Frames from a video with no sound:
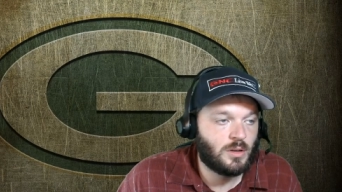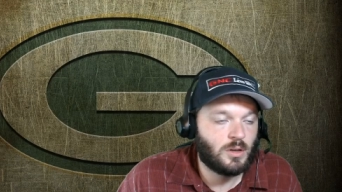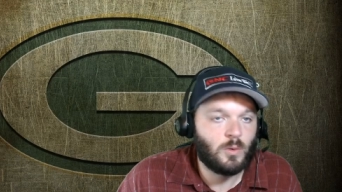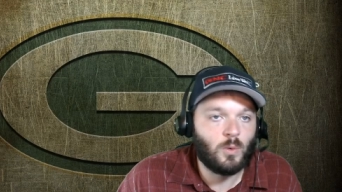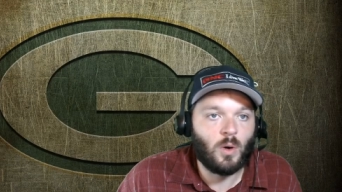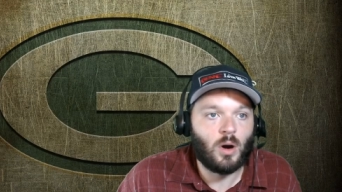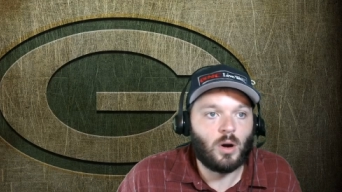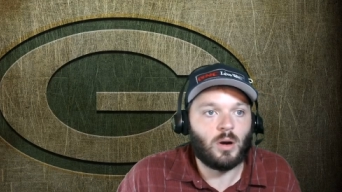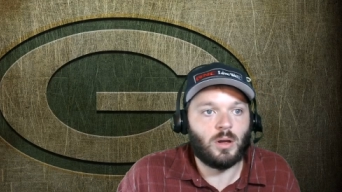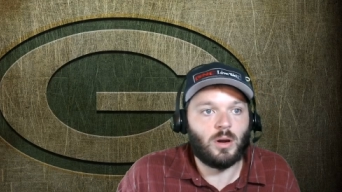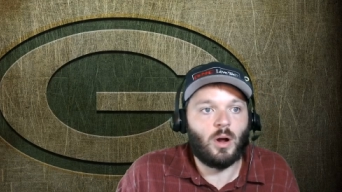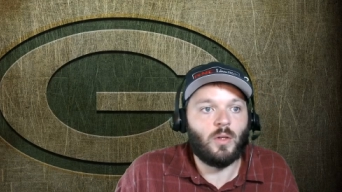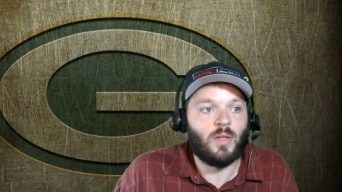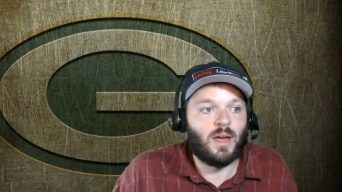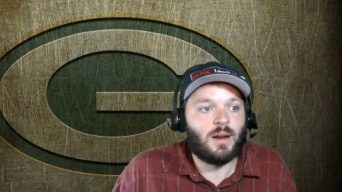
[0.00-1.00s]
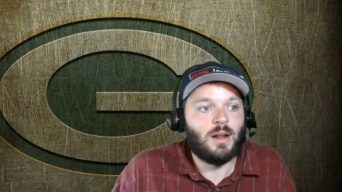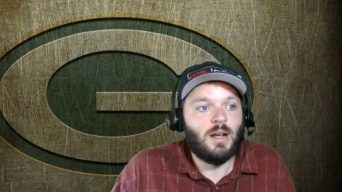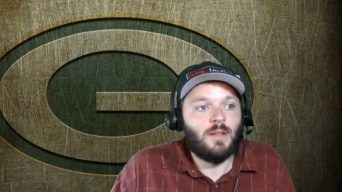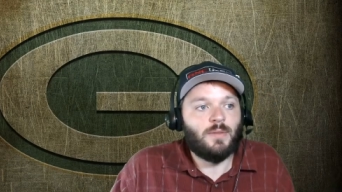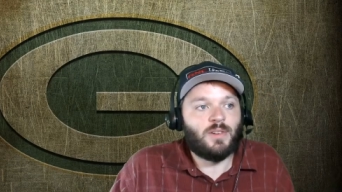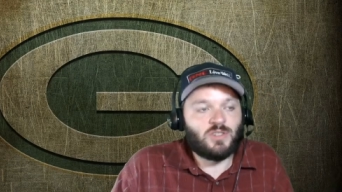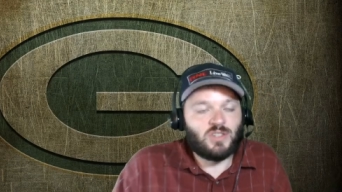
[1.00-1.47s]
Deguara and all that,
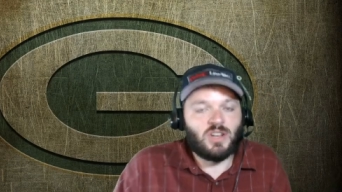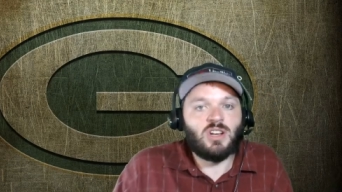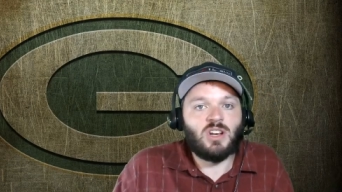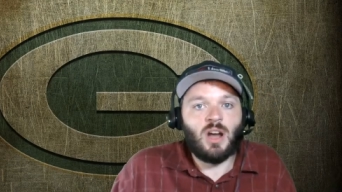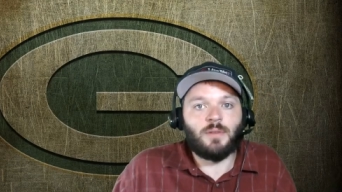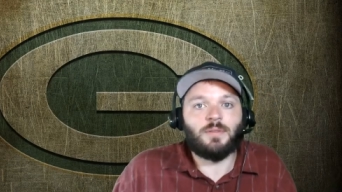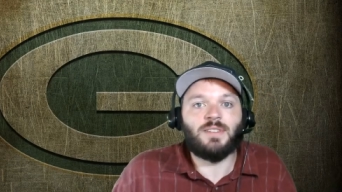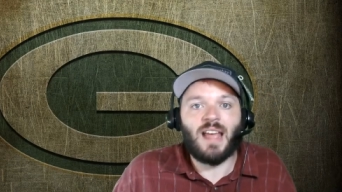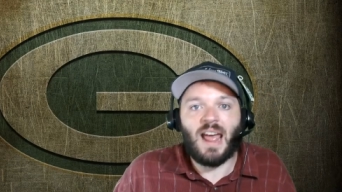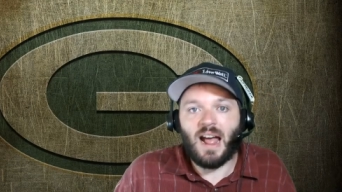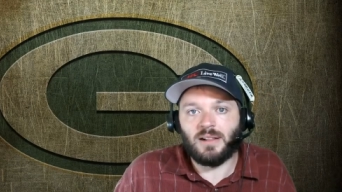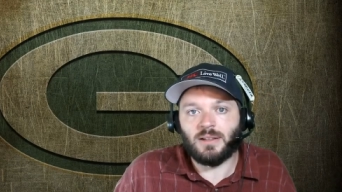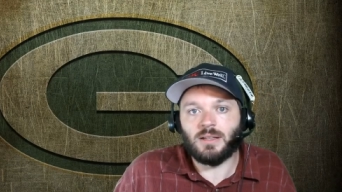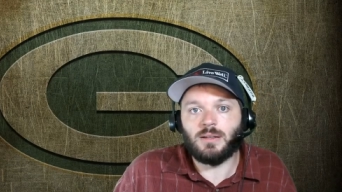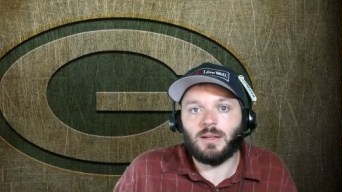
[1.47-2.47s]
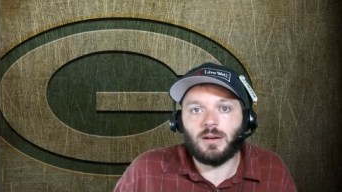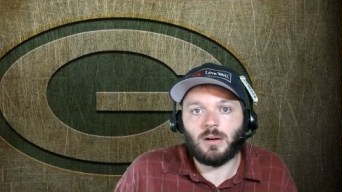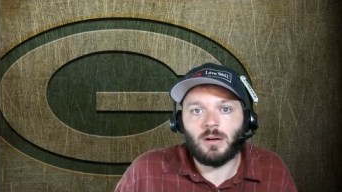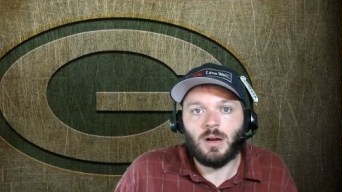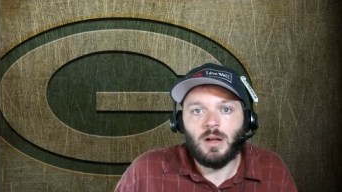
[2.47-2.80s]
there's enough talent there